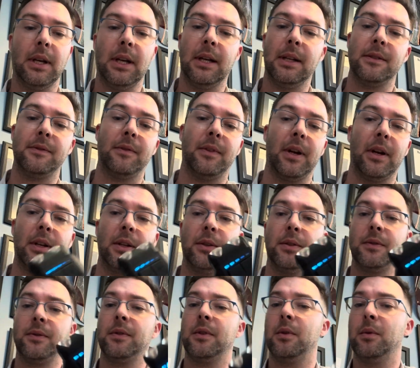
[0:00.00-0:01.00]
It's very
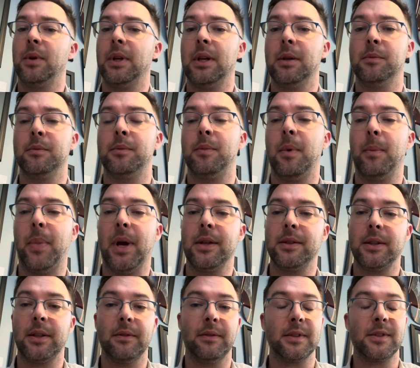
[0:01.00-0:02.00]
useful when I'm about
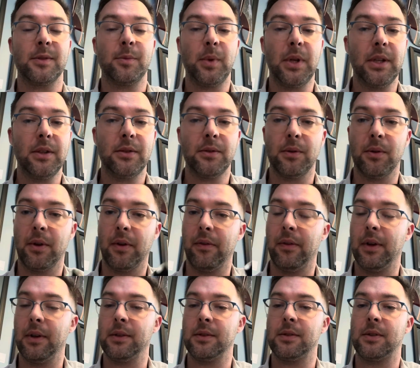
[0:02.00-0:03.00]
to give a speech or if
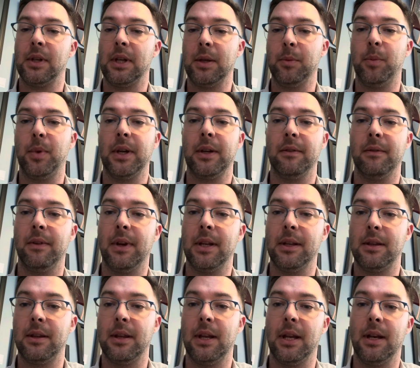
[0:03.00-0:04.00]
there's a big
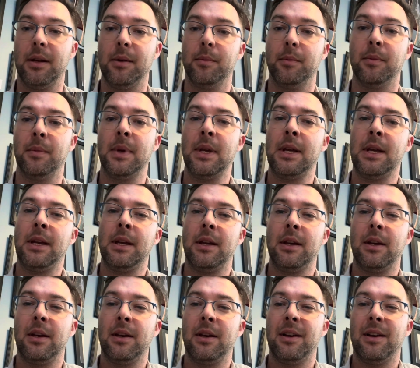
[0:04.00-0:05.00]
event that I'm
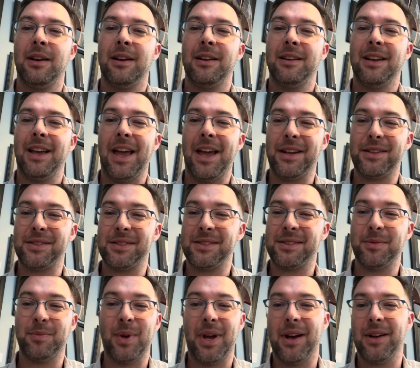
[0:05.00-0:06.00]
anxious
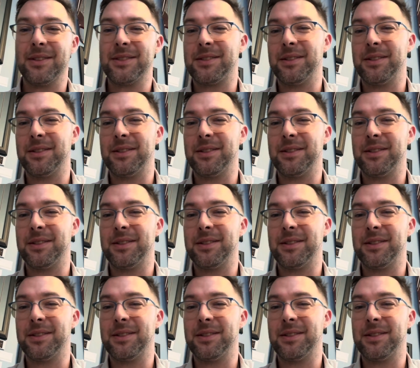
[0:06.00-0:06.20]
about.